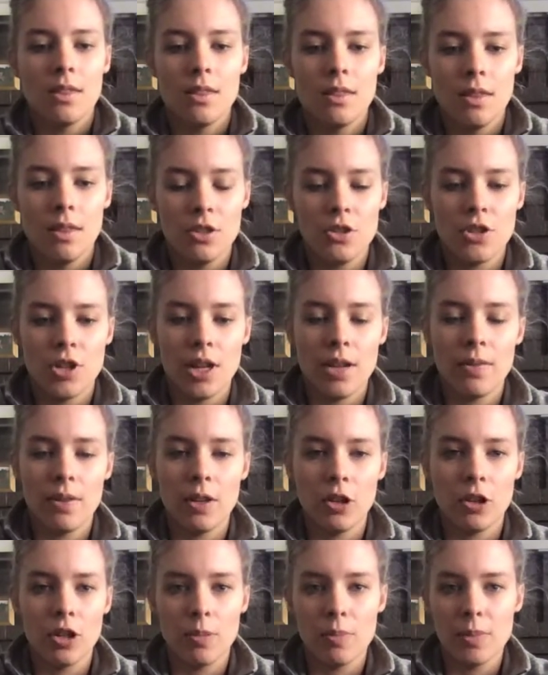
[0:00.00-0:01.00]
the shaving
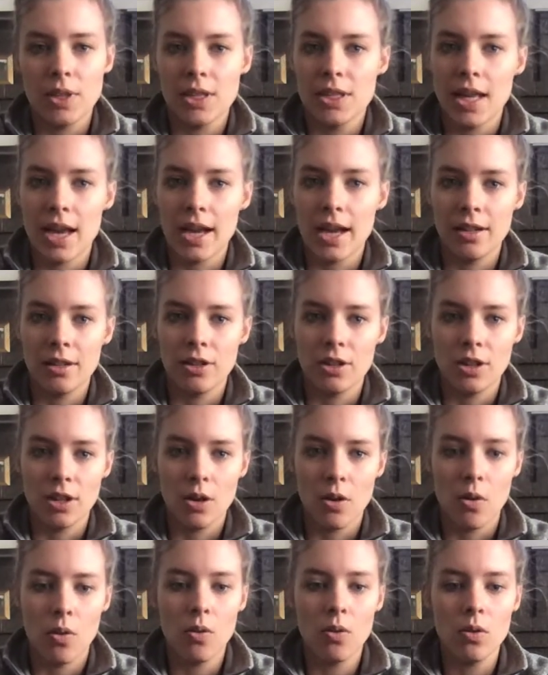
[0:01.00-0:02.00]
cream inside couldn't
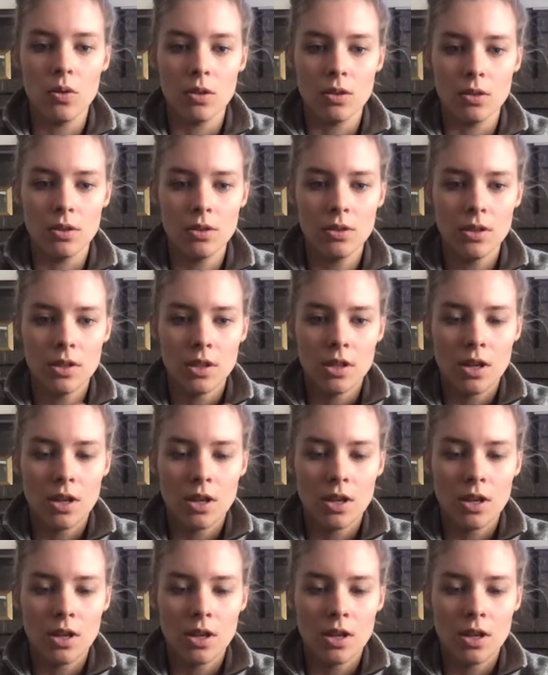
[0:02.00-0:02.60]
hold